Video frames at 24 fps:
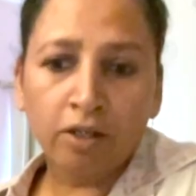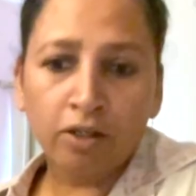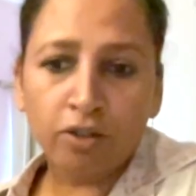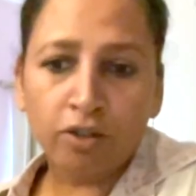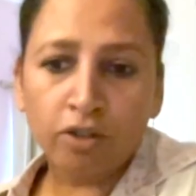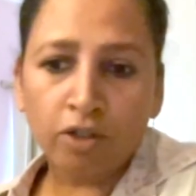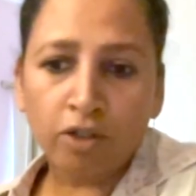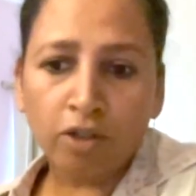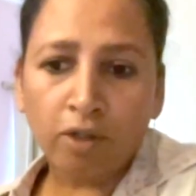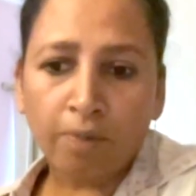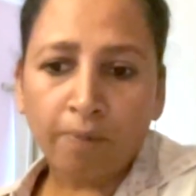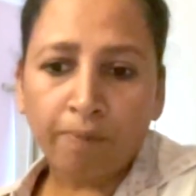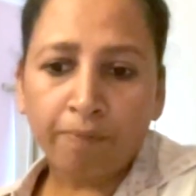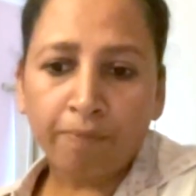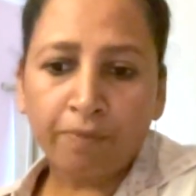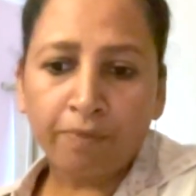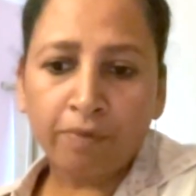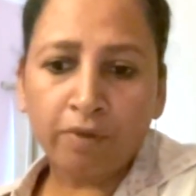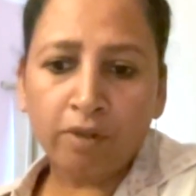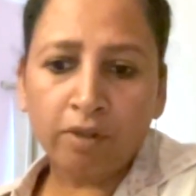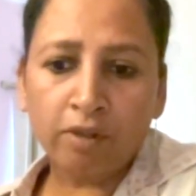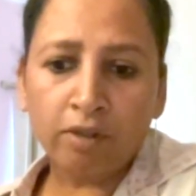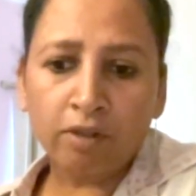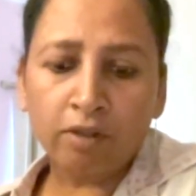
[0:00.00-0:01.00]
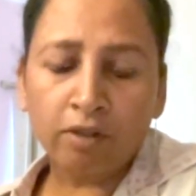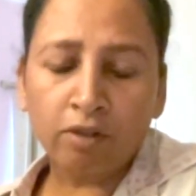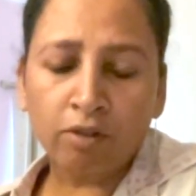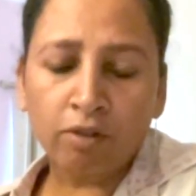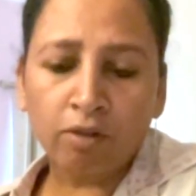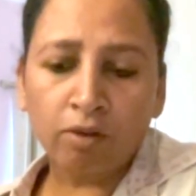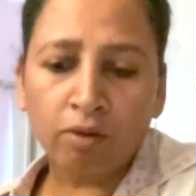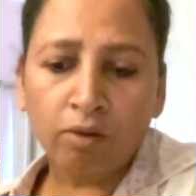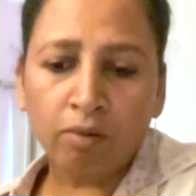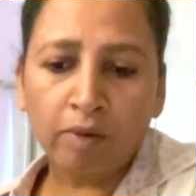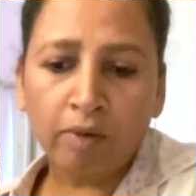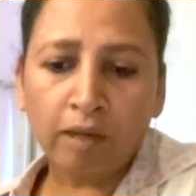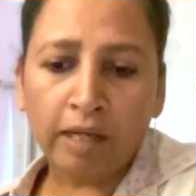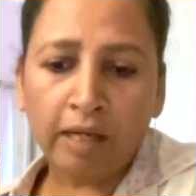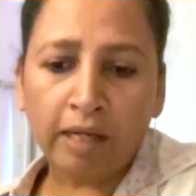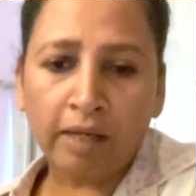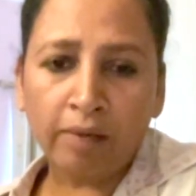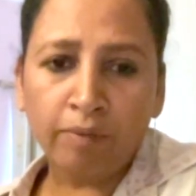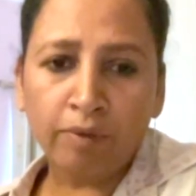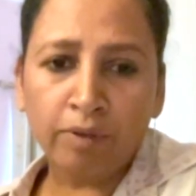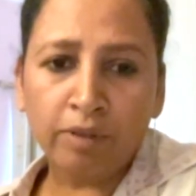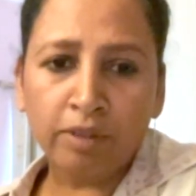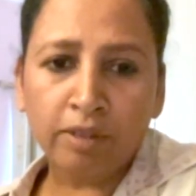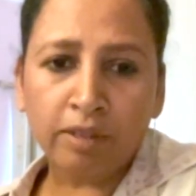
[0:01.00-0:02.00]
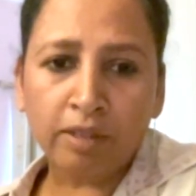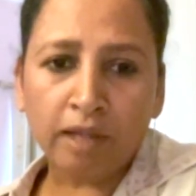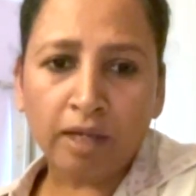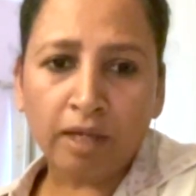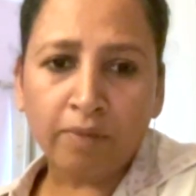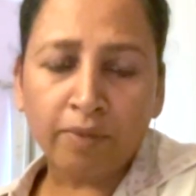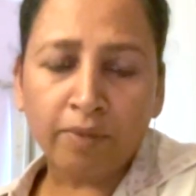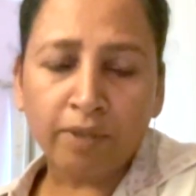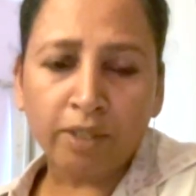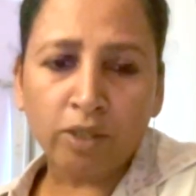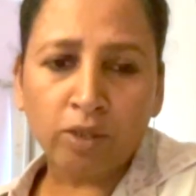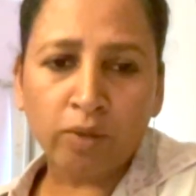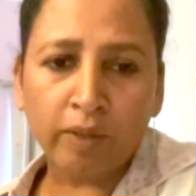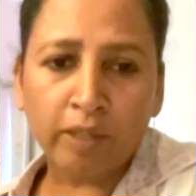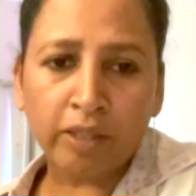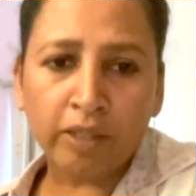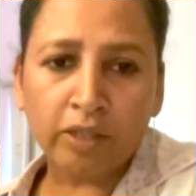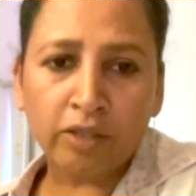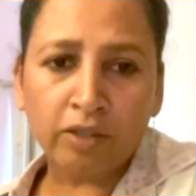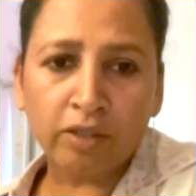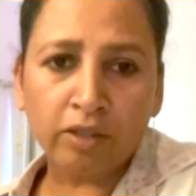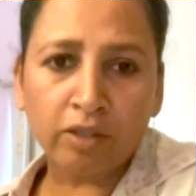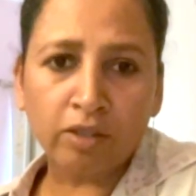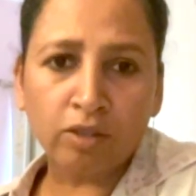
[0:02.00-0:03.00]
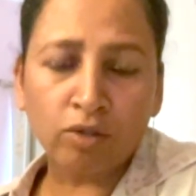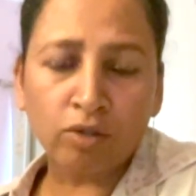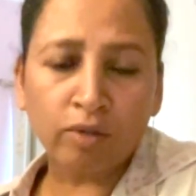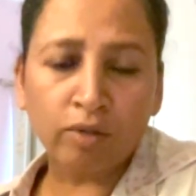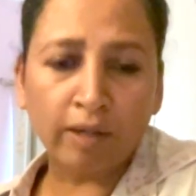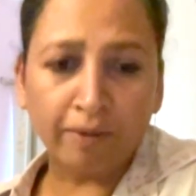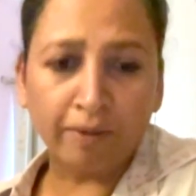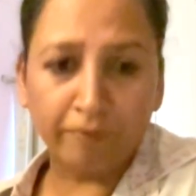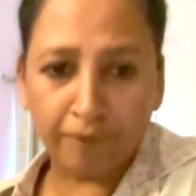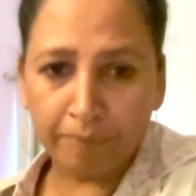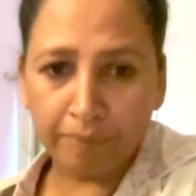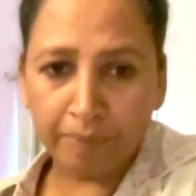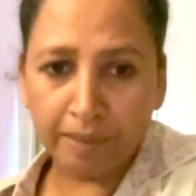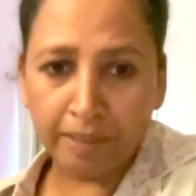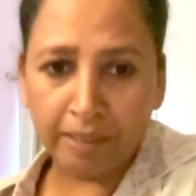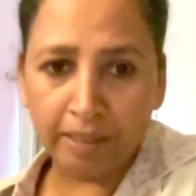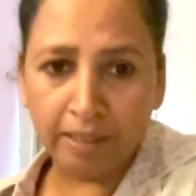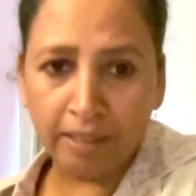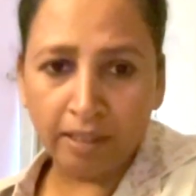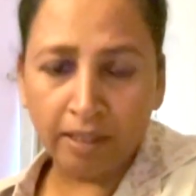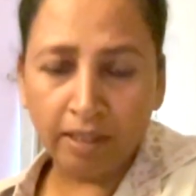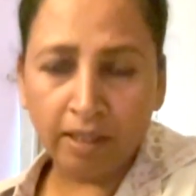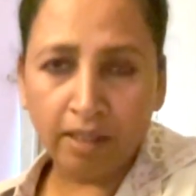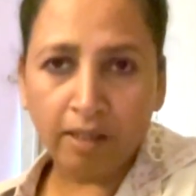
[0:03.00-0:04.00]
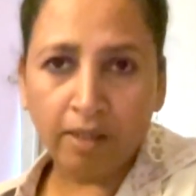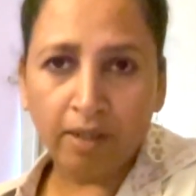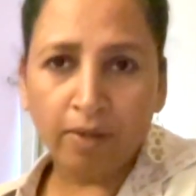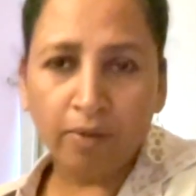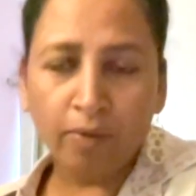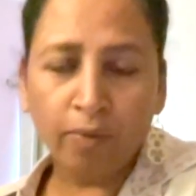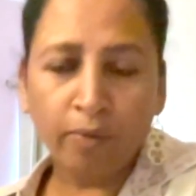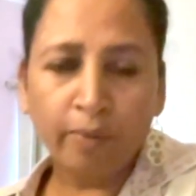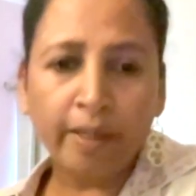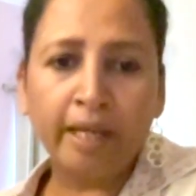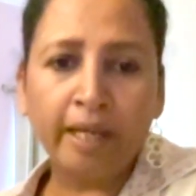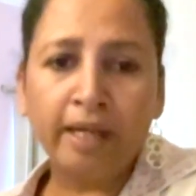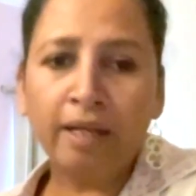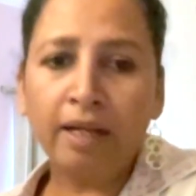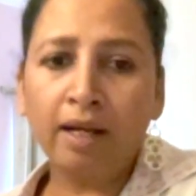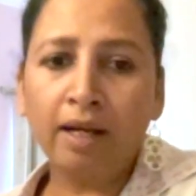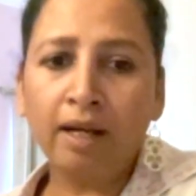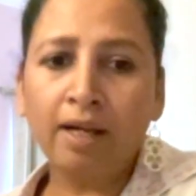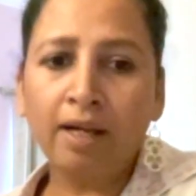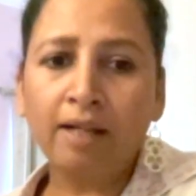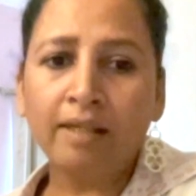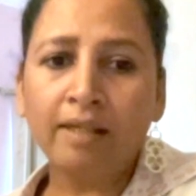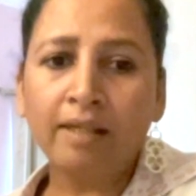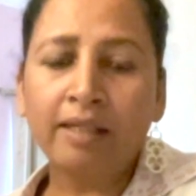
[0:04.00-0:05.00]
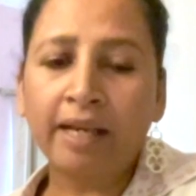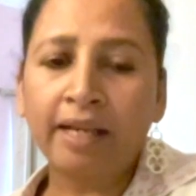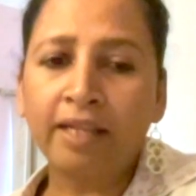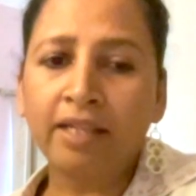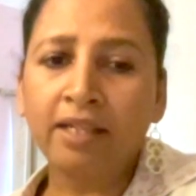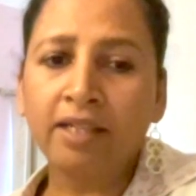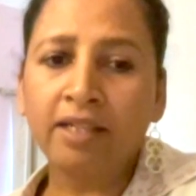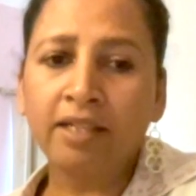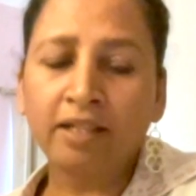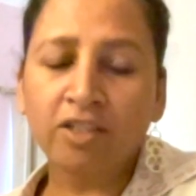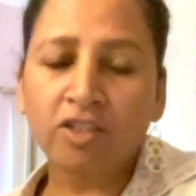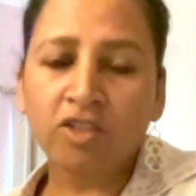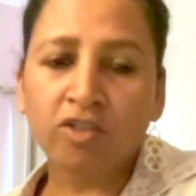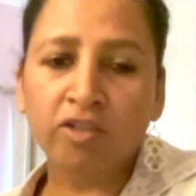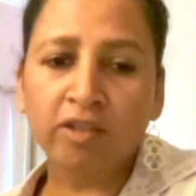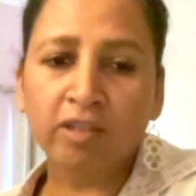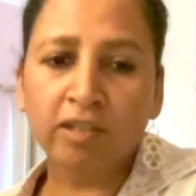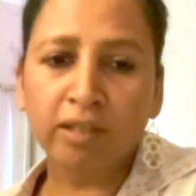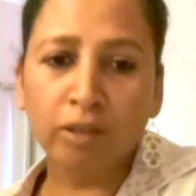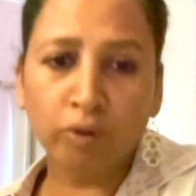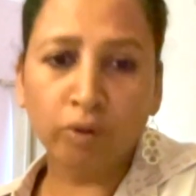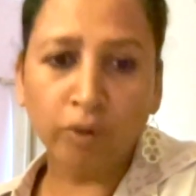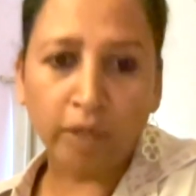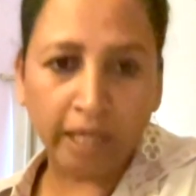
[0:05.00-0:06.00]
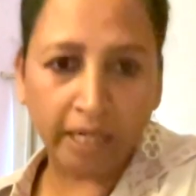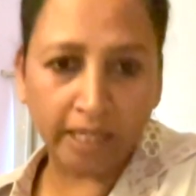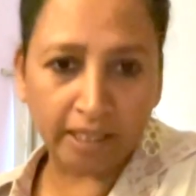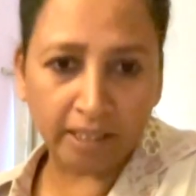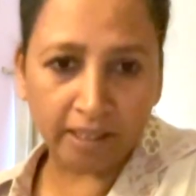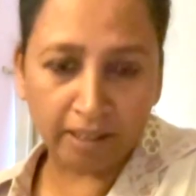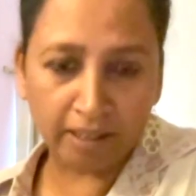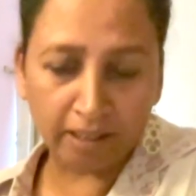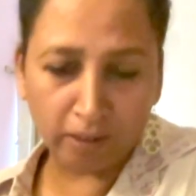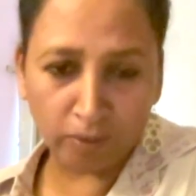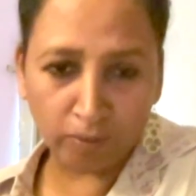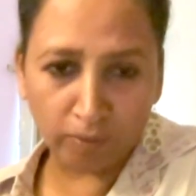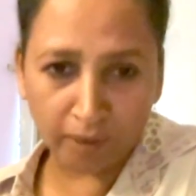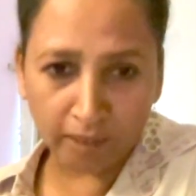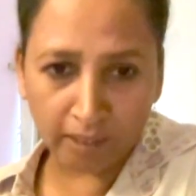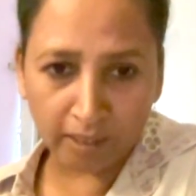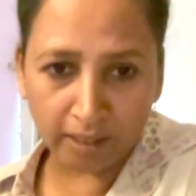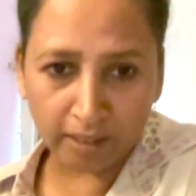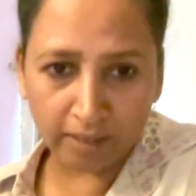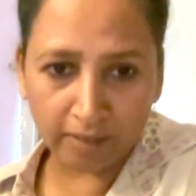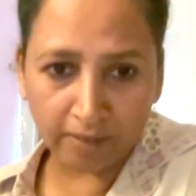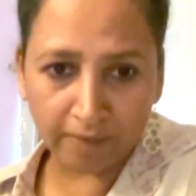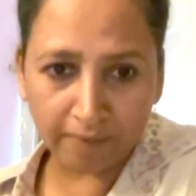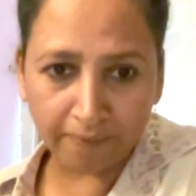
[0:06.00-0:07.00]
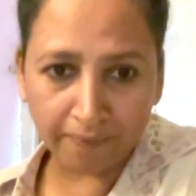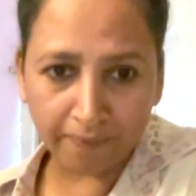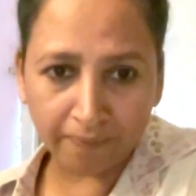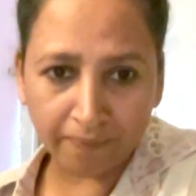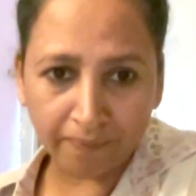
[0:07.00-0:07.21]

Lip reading: Sure. So I would start with a question to everybody. Where are dyeing industries located in the world?